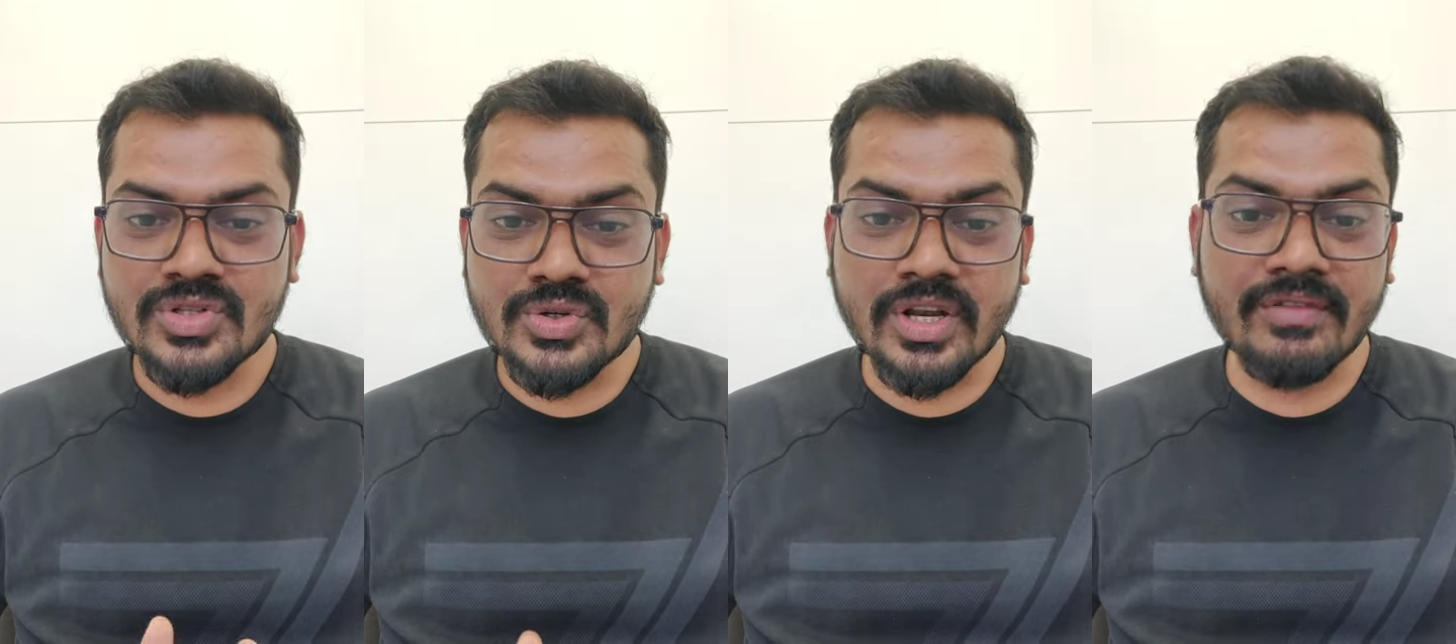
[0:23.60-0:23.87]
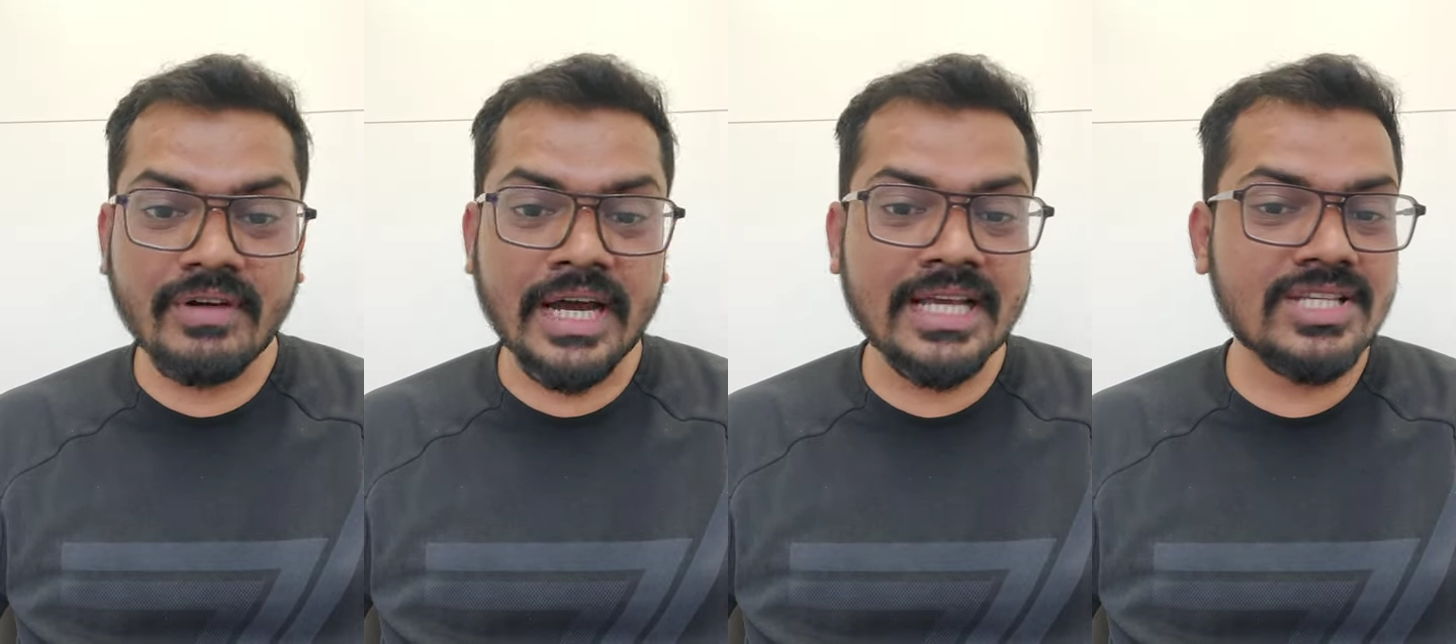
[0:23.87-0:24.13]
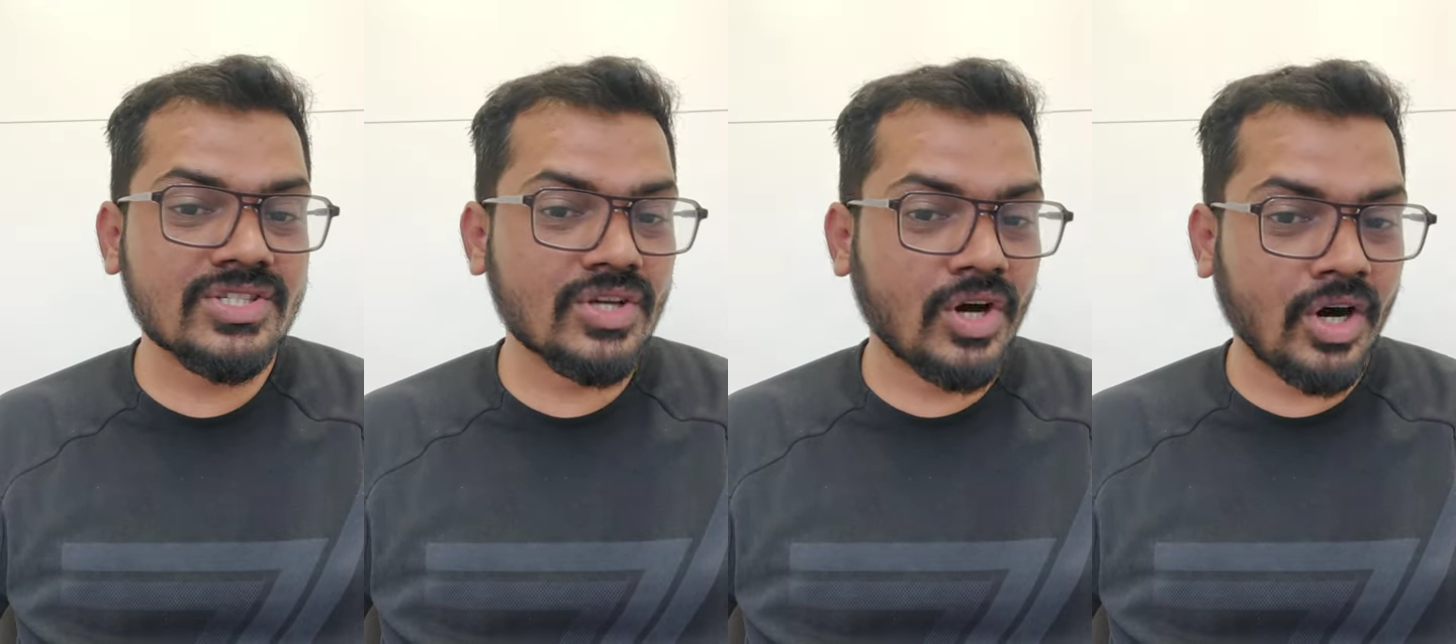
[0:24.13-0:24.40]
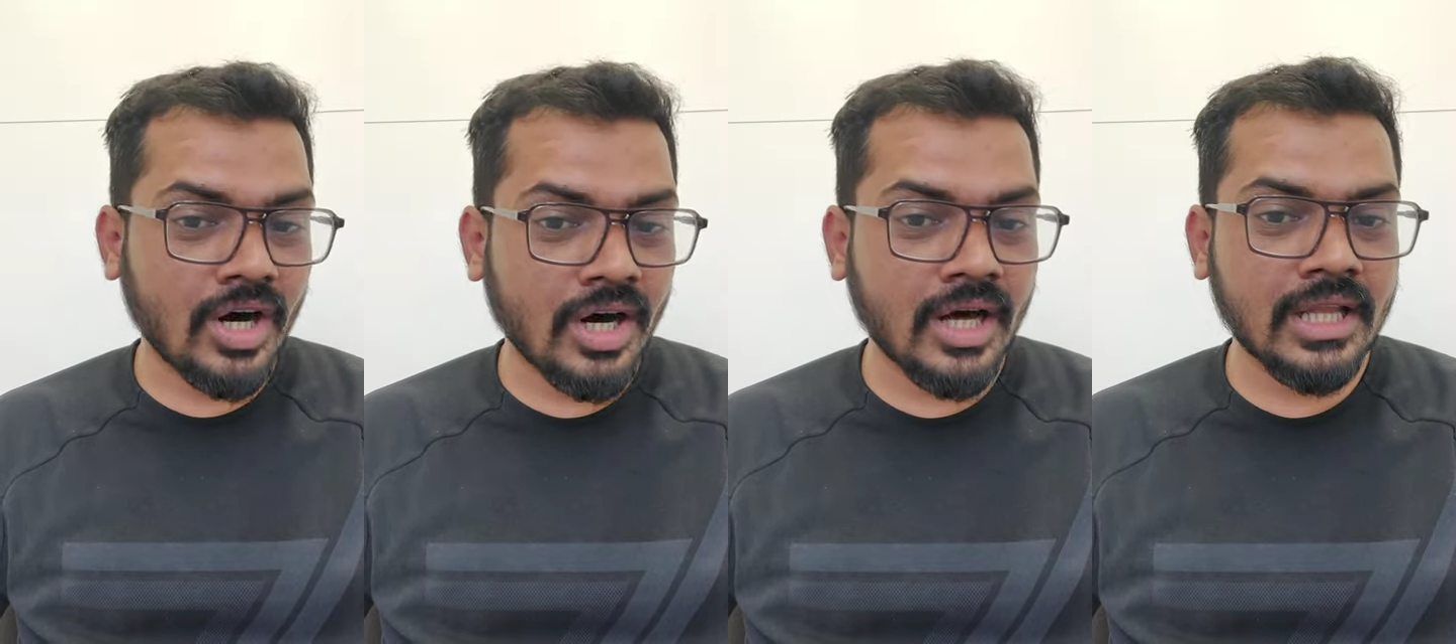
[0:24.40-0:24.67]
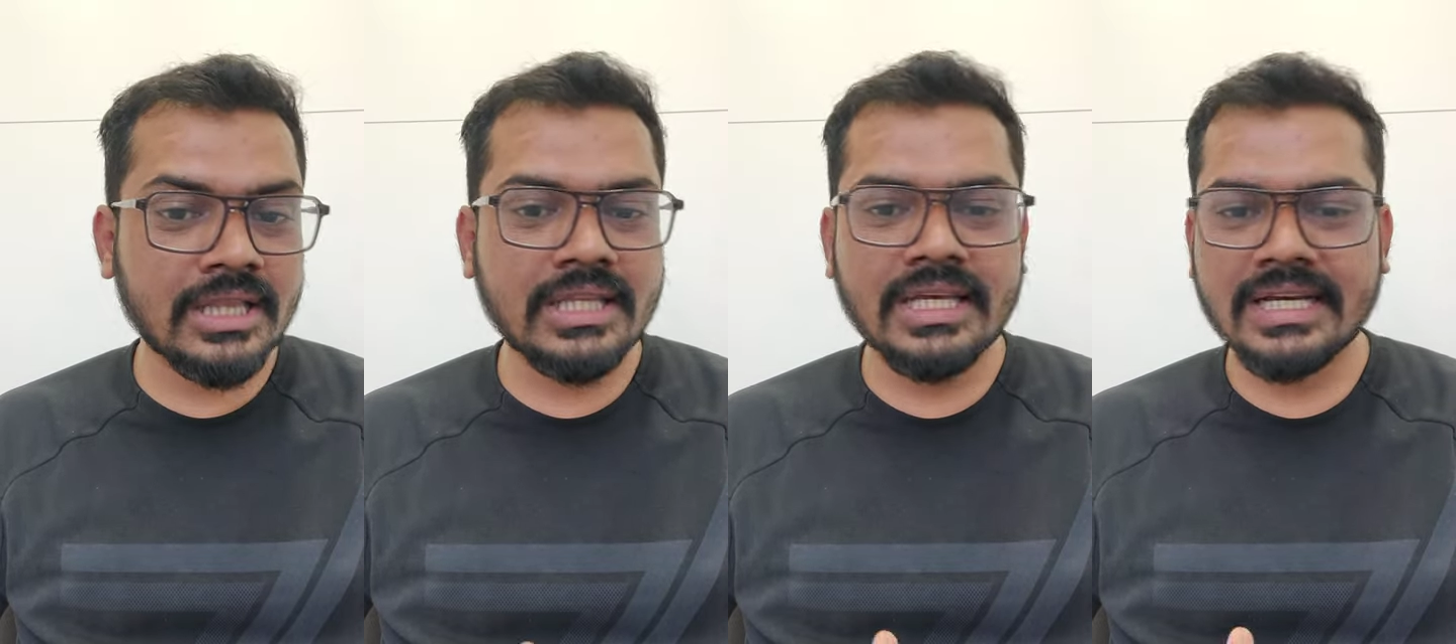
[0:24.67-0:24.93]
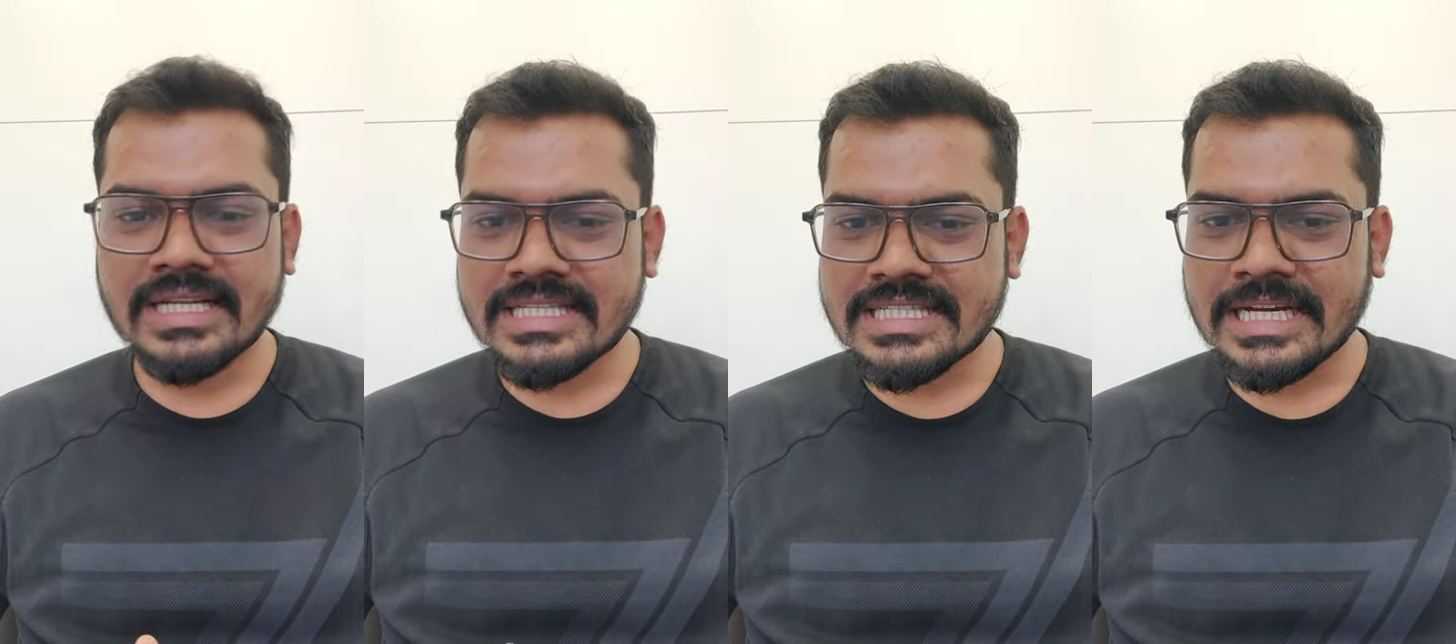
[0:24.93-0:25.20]
to revise all
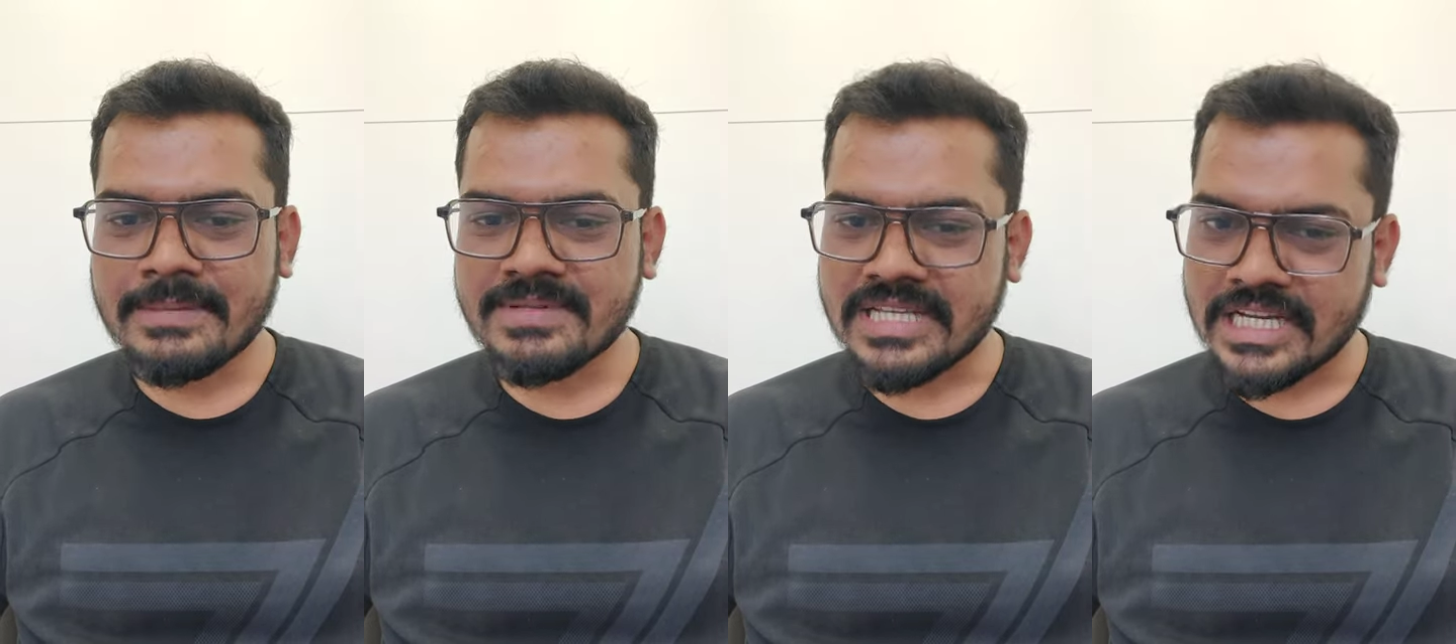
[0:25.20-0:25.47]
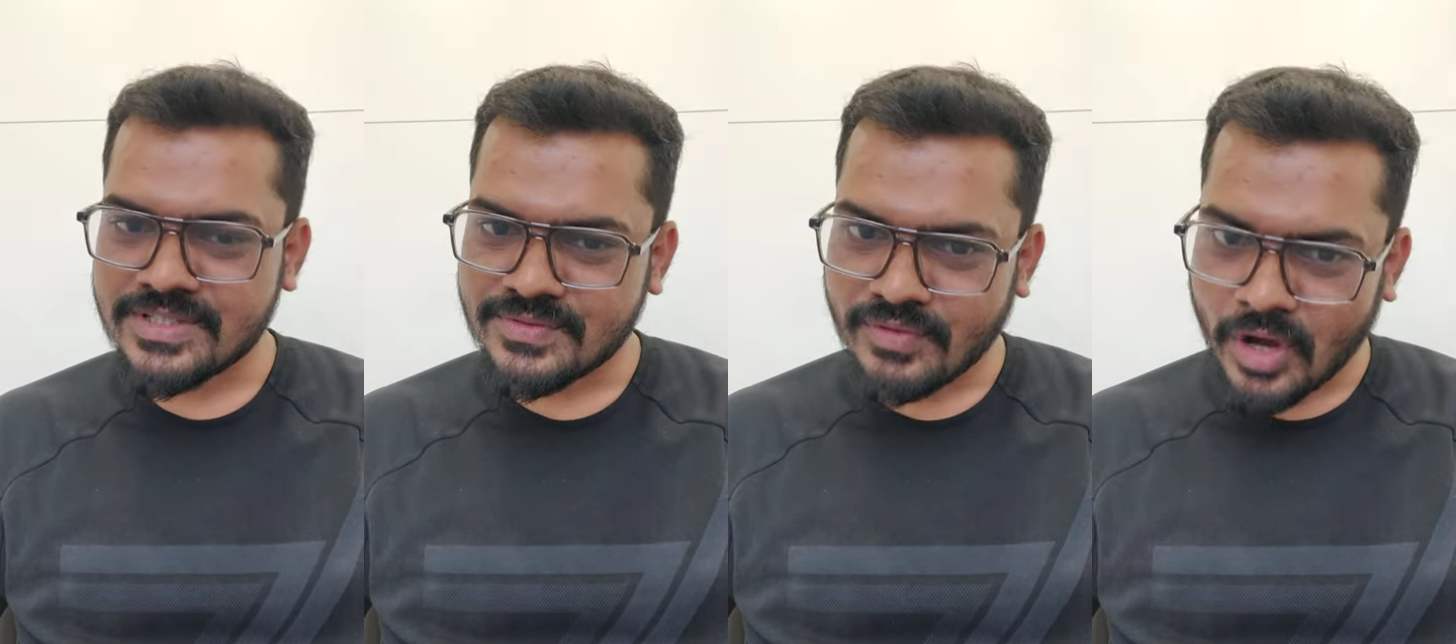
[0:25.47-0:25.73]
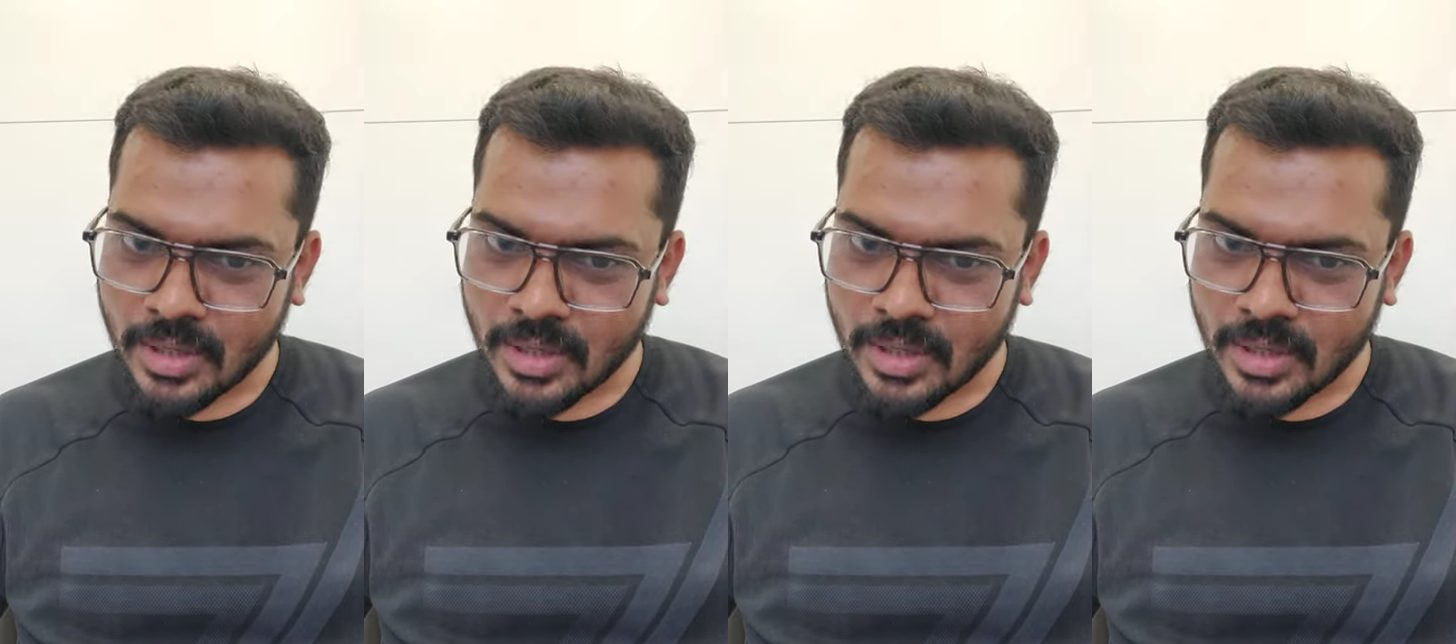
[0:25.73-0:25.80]
the concepts and